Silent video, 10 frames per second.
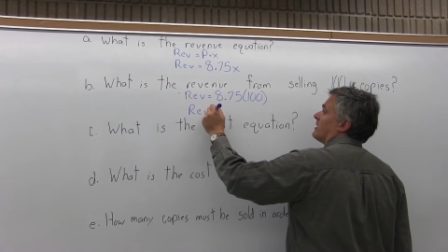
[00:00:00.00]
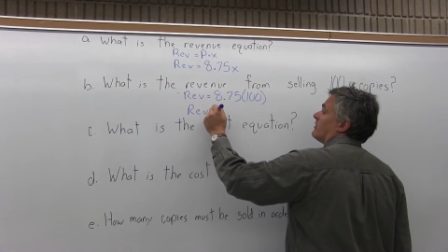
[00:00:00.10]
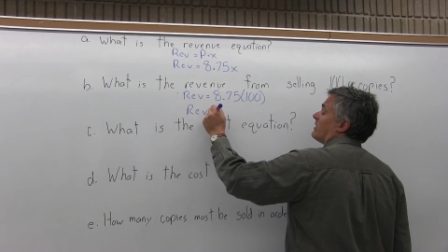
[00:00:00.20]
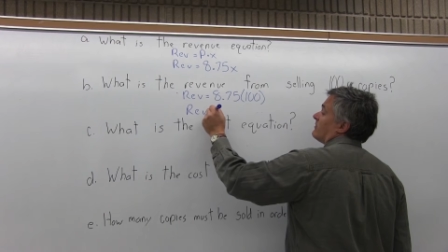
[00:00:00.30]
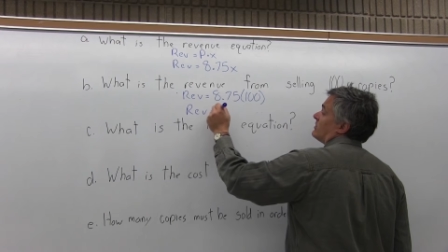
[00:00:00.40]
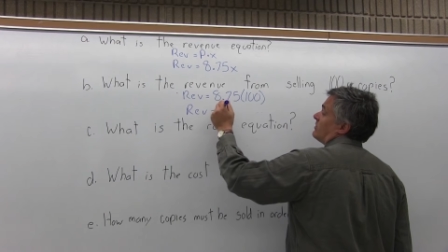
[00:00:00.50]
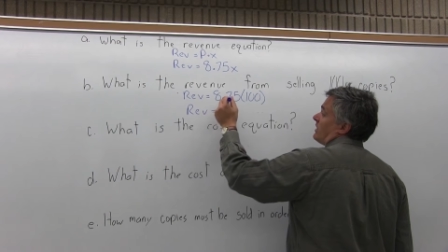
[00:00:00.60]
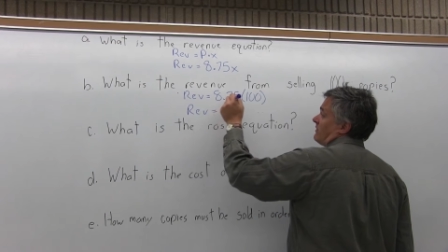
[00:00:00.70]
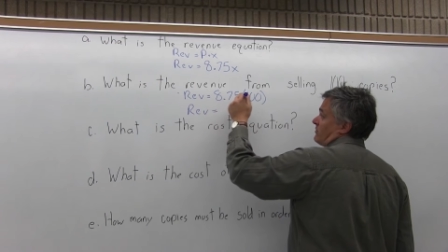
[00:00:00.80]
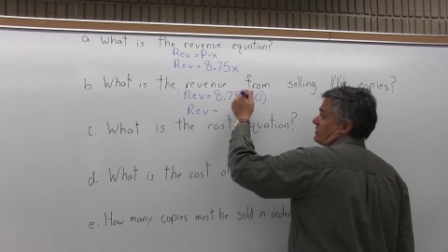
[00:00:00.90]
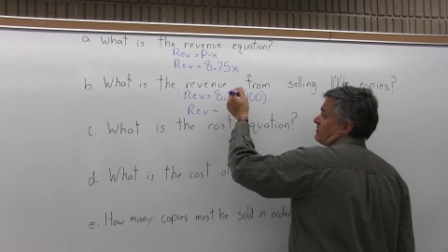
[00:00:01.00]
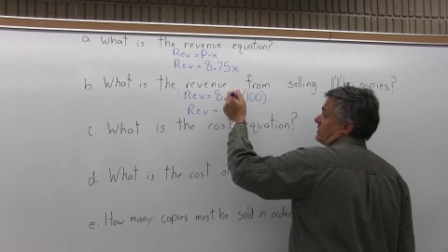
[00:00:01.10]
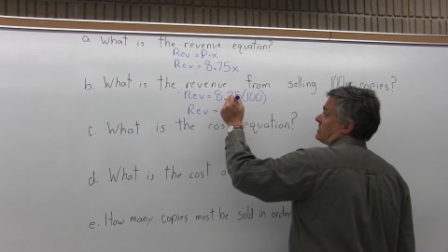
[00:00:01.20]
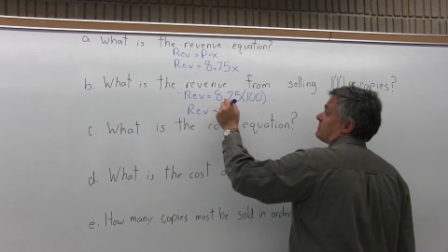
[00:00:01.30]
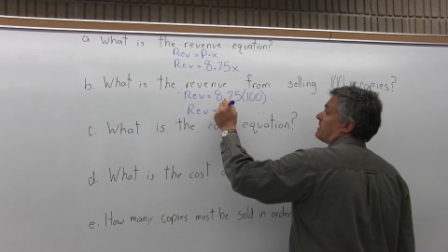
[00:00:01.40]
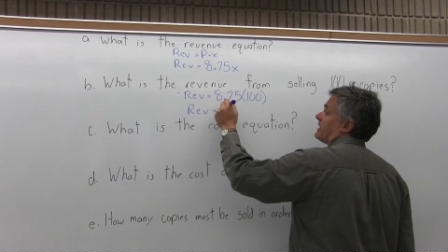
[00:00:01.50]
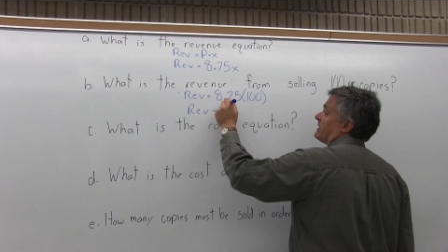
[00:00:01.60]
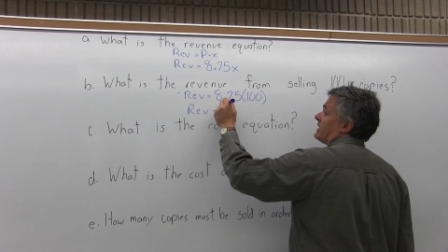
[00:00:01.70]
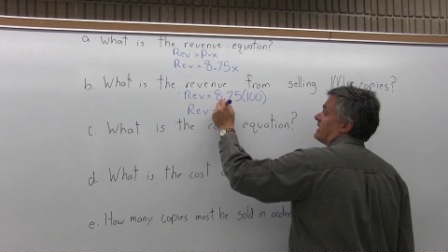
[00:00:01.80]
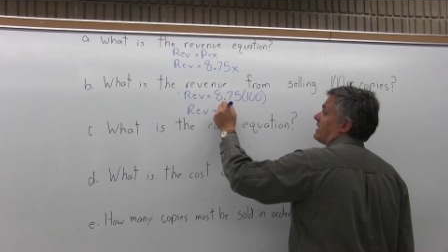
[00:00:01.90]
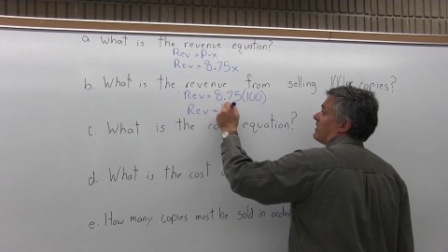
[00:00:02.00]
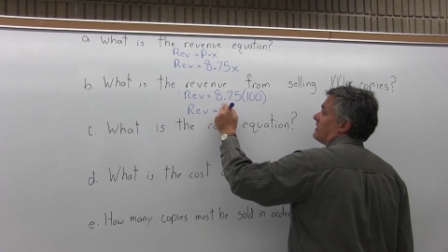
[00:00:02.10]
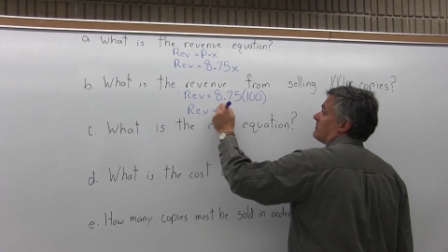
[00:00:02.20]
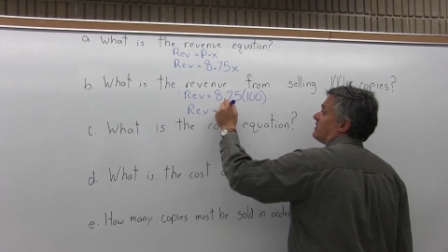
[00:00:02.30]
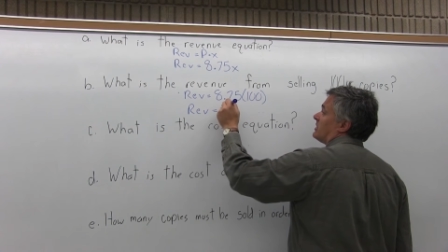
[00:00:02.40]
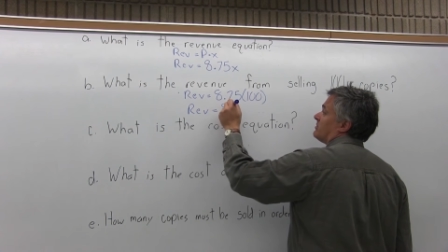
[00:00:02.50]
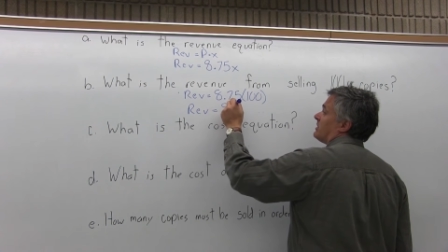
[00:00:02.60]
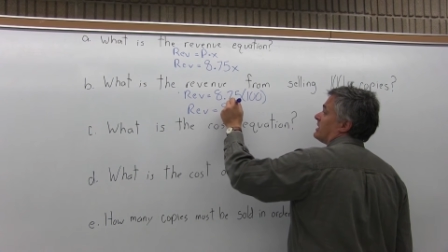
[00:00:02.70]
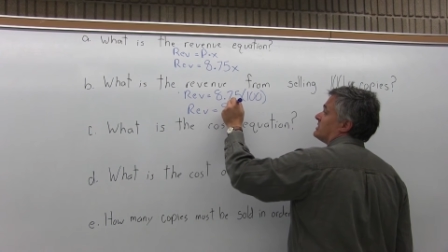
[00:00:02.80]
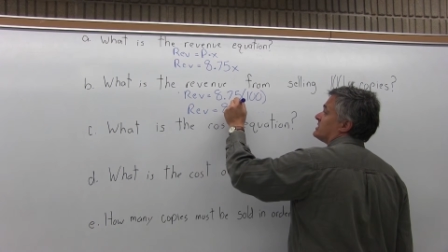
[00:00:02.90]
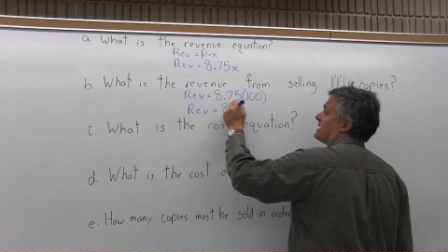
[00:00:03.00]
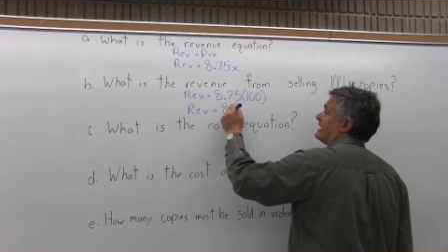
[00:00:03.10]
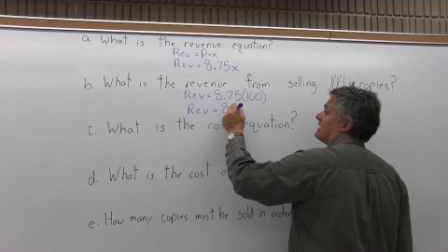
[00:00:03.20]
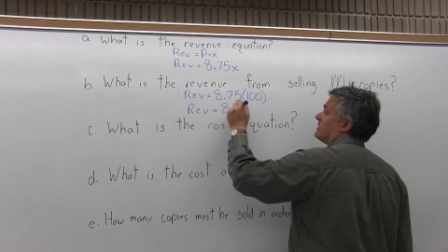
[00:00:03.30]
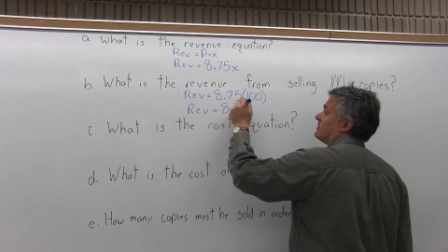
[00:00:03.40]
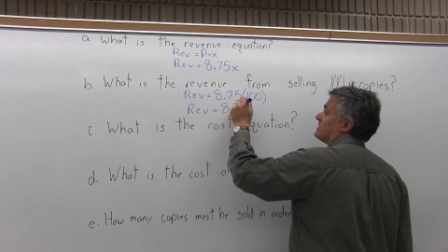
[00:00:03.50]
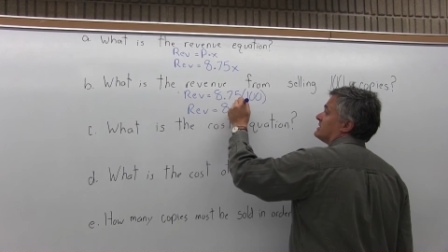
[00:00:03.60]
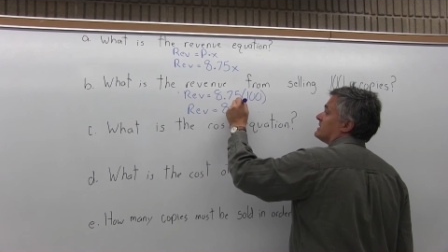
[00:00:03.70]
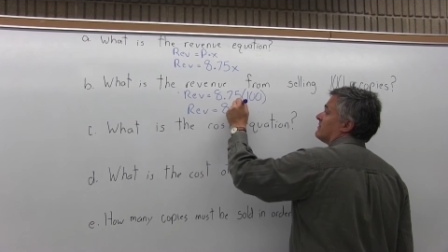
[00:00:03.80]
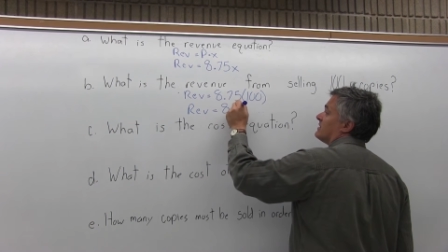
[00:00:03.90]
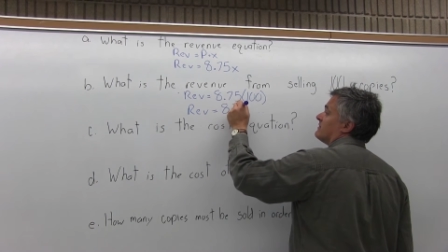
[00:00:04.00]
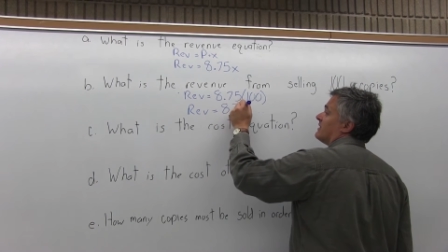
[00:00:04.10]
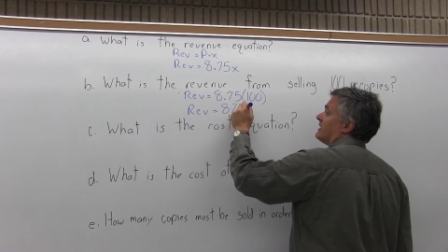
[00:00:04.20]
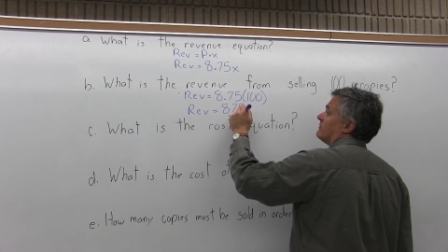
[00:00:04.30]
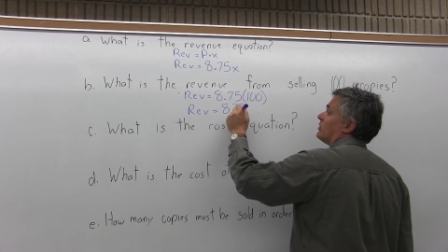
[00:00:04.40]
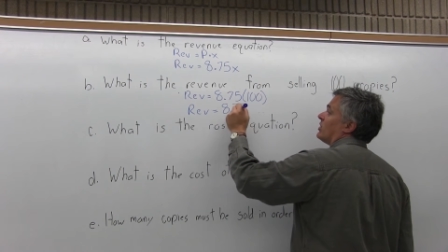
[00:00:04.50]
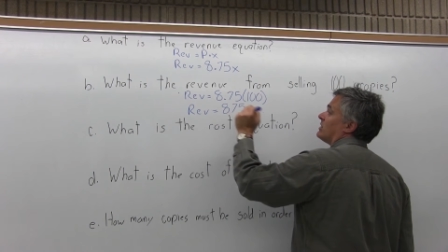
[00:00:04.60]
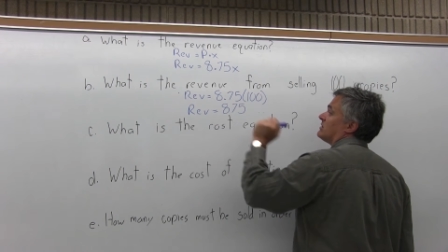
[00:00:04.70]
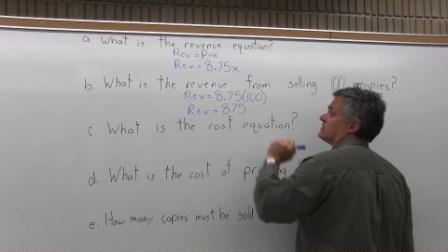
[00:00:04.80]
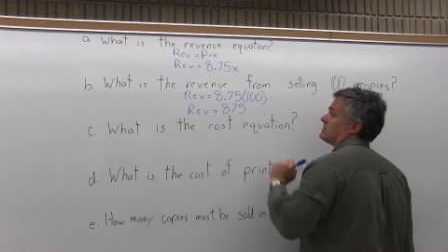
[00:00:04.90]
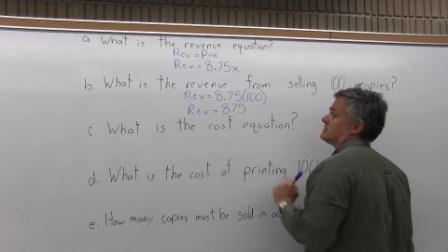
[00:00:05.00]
a revenue of, when you multiply that out, it multiplies to $875.